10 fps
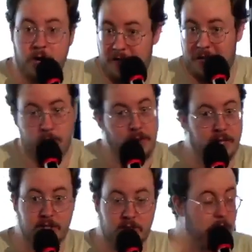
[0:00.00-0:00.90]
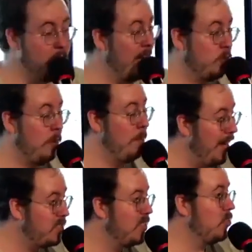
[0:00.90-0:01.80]
And that's what this, that's what
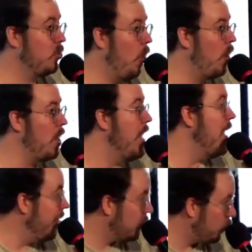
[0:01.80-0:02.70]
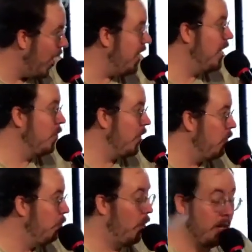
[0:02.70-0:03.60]
makes this hard. It's right here in
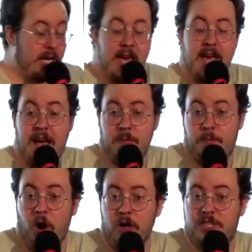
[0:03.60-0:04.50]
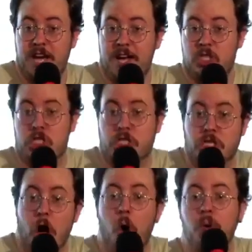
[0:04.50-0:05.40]
the book. And Paul says,
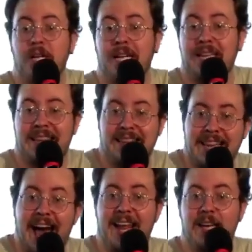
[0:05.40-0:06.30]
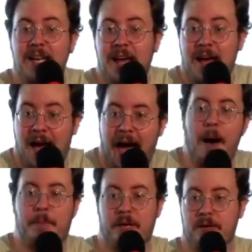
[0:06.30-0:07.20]
don't let it
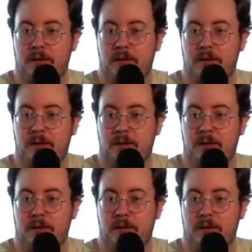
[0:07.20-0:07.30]
happen.